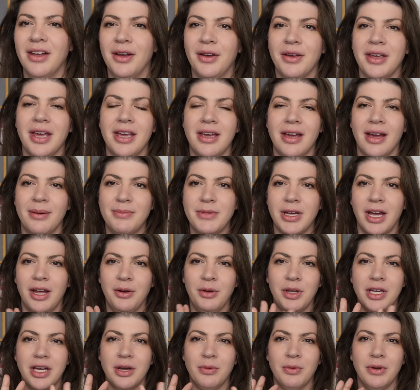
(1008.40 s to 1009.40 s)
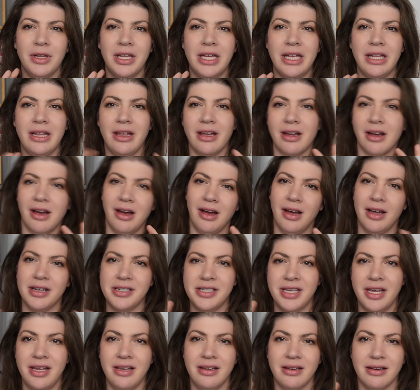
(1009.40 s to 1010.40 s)
Okay, I'm not like a really like hot
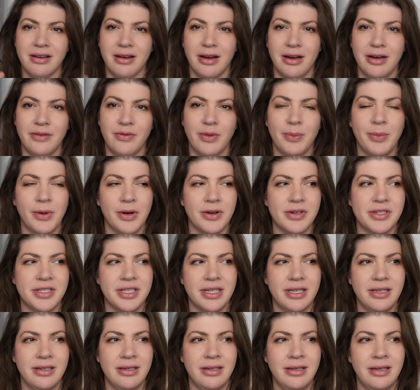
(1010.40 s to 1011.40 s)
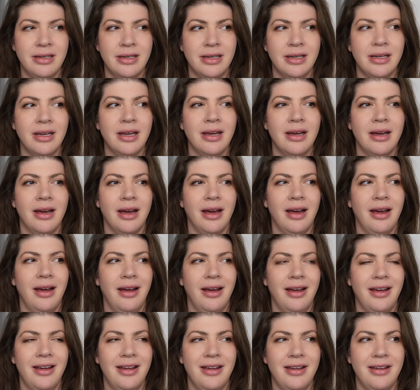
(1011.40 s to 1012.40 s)
take kind of a person.
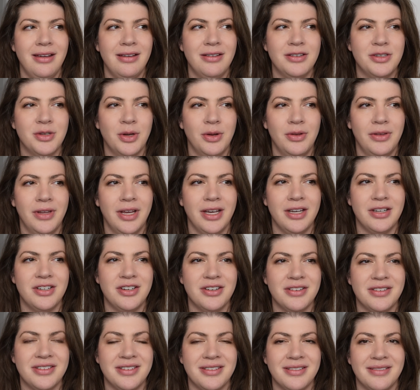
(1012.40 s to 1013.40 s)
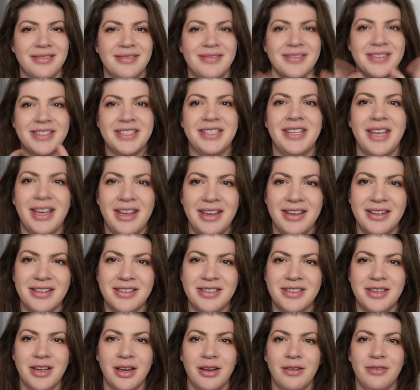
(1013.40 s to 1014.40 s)
I don't like just saying
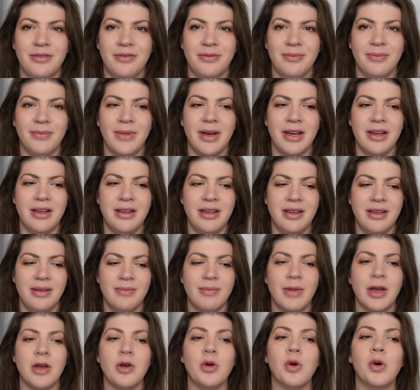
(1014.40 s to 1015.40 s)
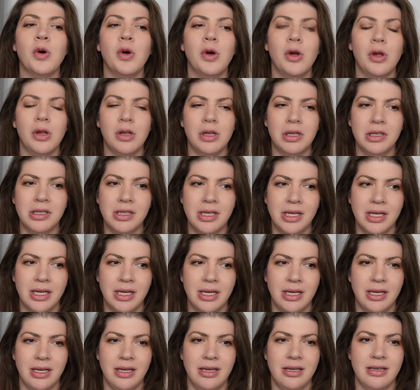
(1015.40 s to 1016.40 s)
stuff. My goal
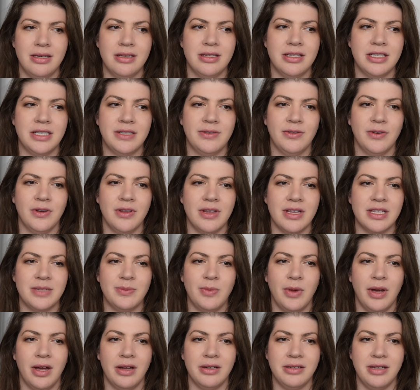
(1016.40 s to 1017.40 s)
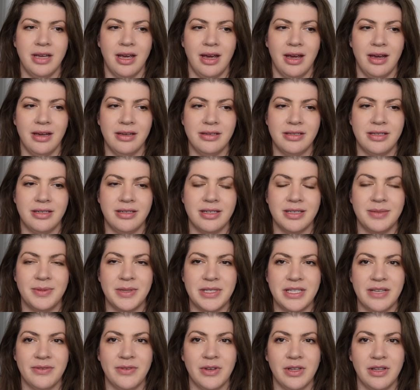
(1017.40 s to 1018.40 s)
is for this podcast
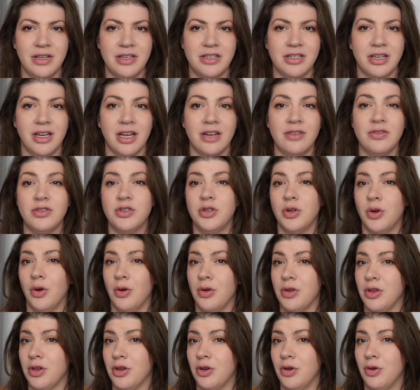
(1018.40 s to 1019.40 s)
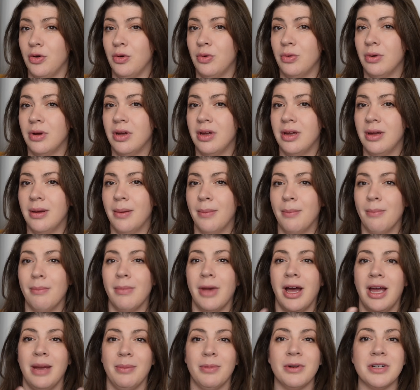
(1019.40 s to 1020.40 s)
specifically to kind of show you
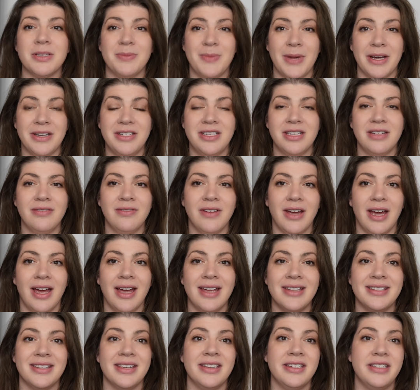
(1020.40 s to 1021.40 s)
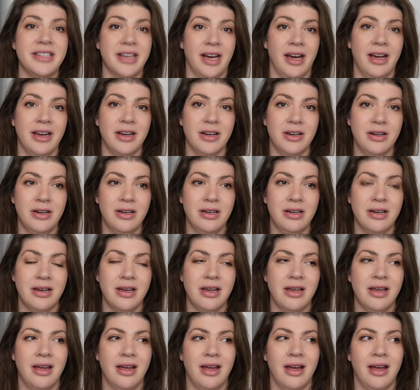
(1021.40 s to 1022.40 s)
my perspective as a dyer,
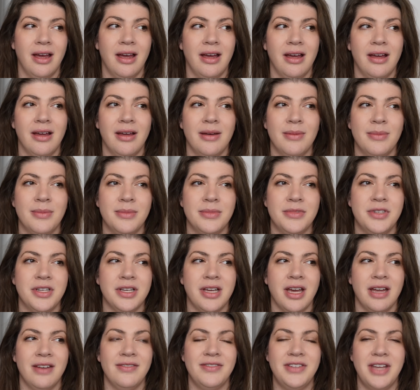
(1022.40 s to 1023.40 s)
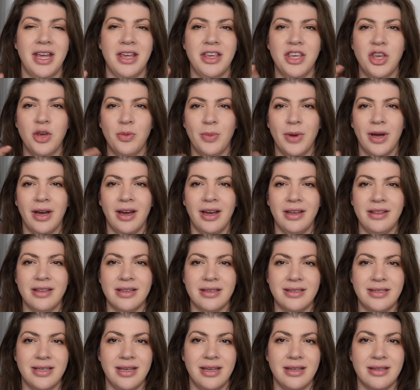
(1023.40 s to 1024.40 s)
to kind of take you behind the
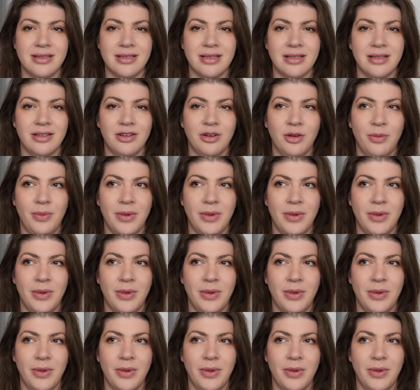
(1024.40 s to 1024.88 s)
scenes a little